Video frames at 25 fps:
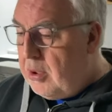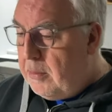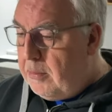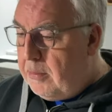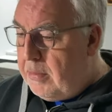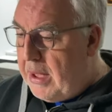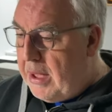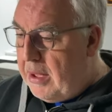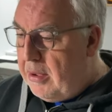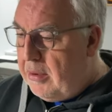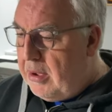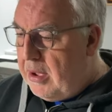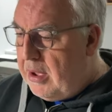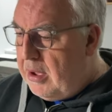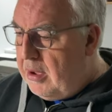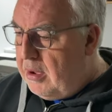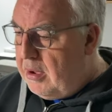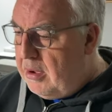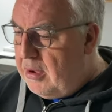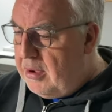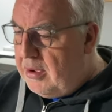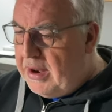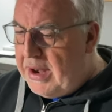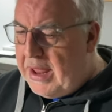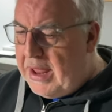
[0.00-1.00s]
about
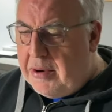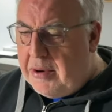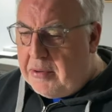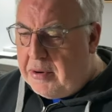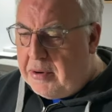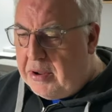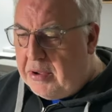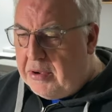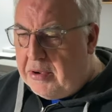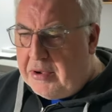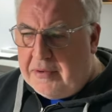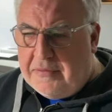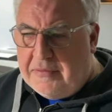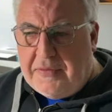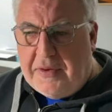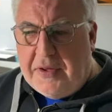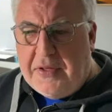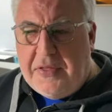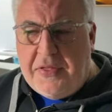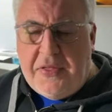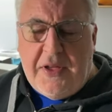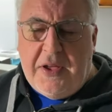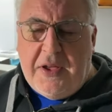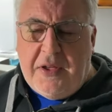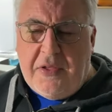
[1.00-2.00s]
uh, an hour and a half, I
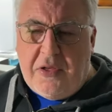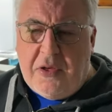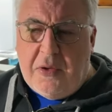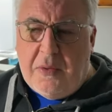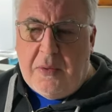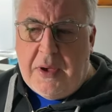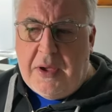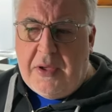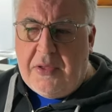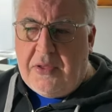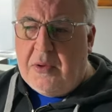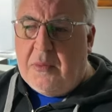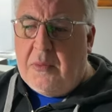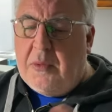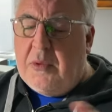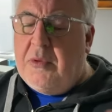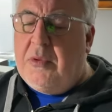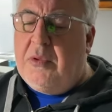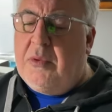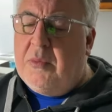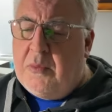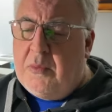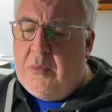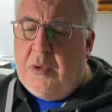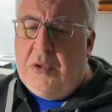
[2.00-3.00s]
think, two hours. I
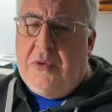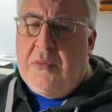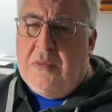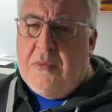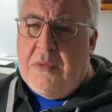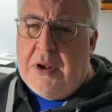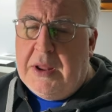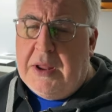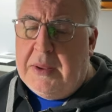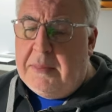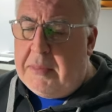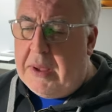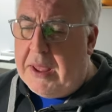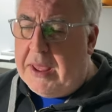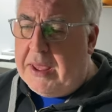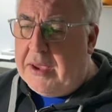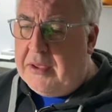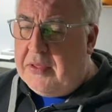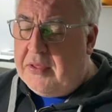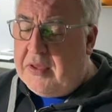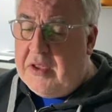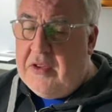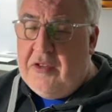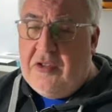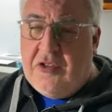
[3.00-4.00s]
wasn't really paying
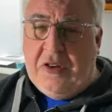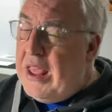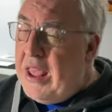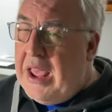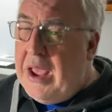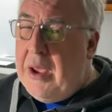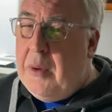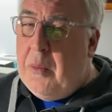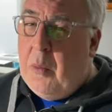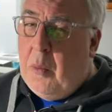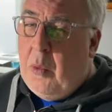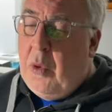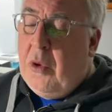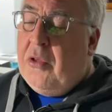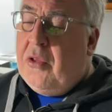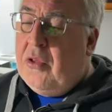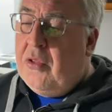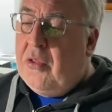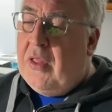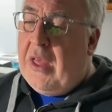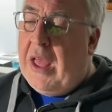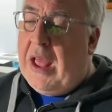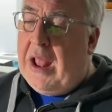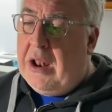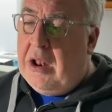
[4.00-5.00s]
attention. It
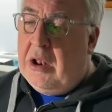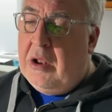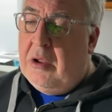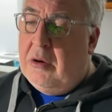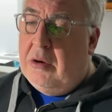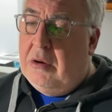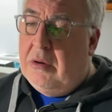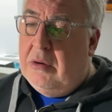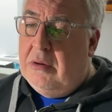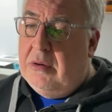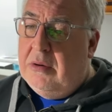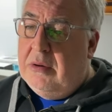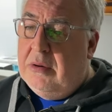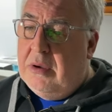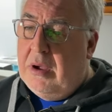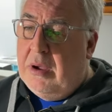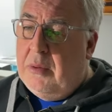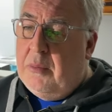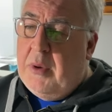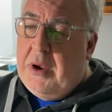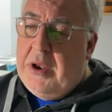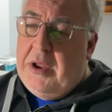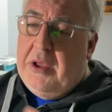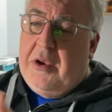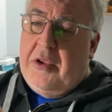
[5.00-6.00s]
wasn't that long. And
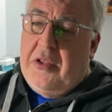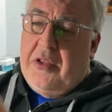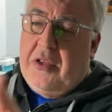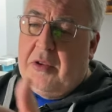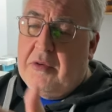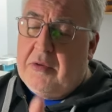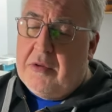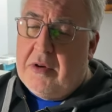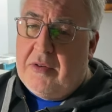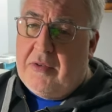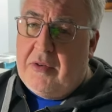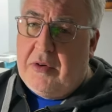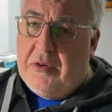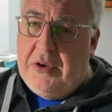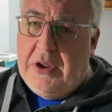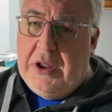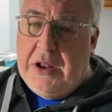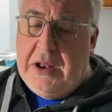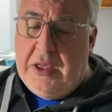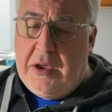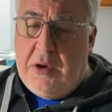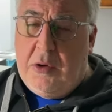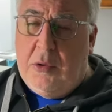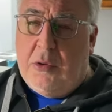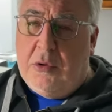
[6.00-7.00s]
when you consider I've got
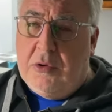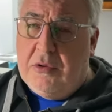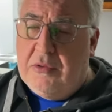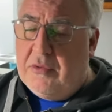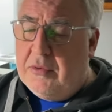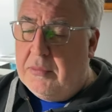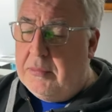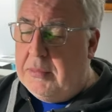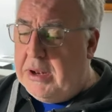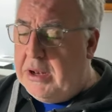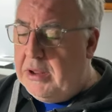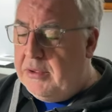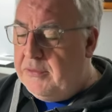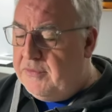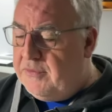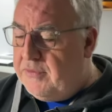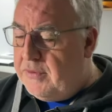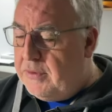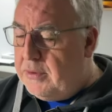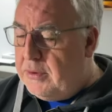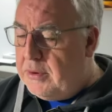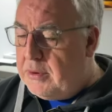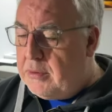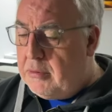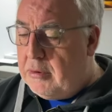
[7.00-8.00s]
nearly a quarter of a million
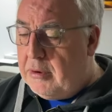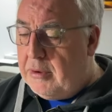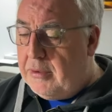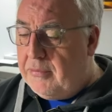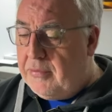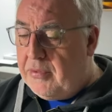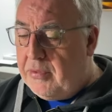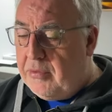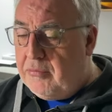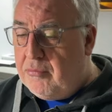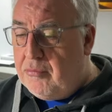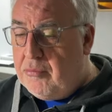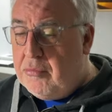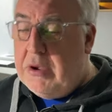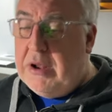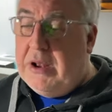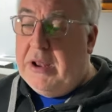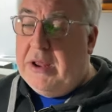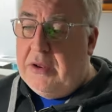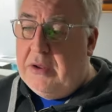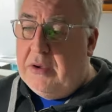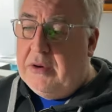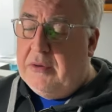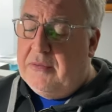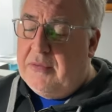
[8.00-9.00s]
photographs, it's
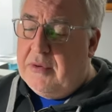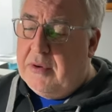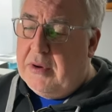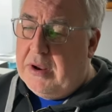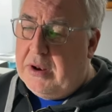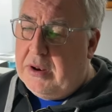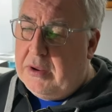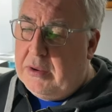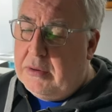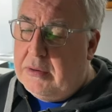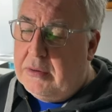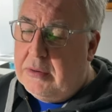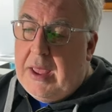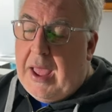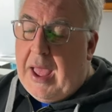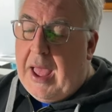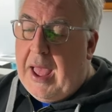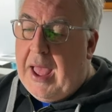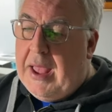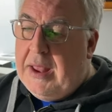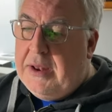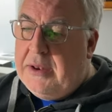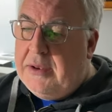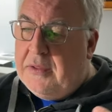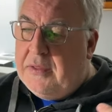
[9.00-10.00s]
really not very long.
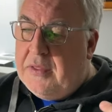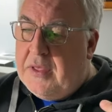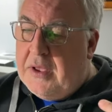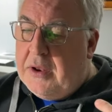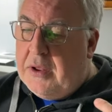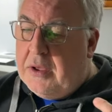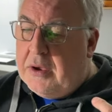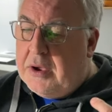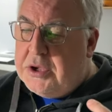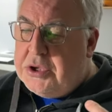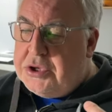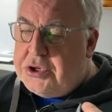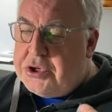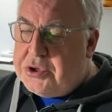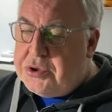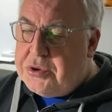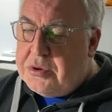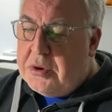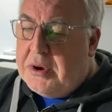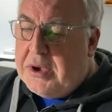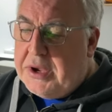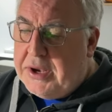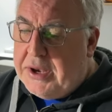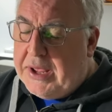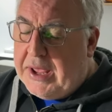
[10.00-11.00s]
And then I
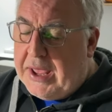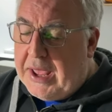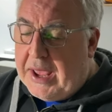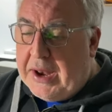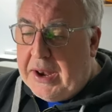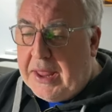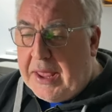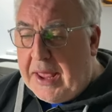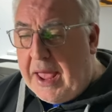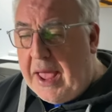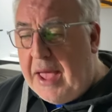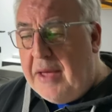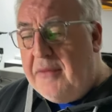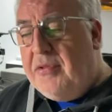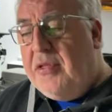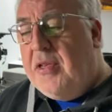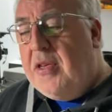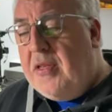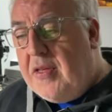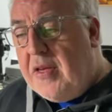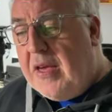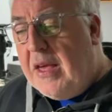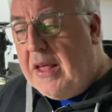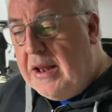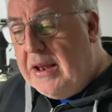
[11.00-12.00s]
tried it. And I have to
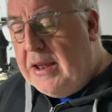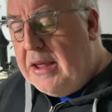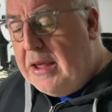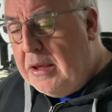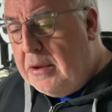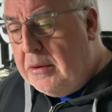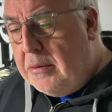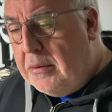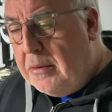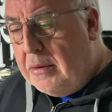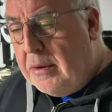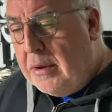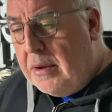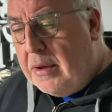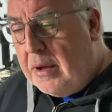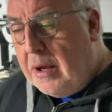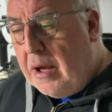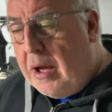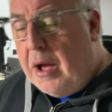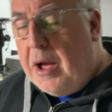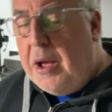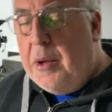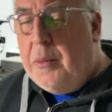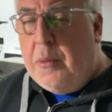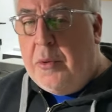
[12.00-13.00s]
tell you,
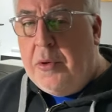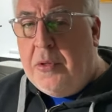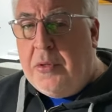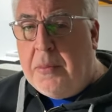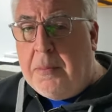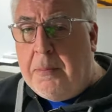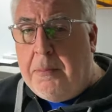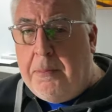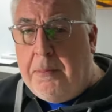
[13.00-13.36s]
I was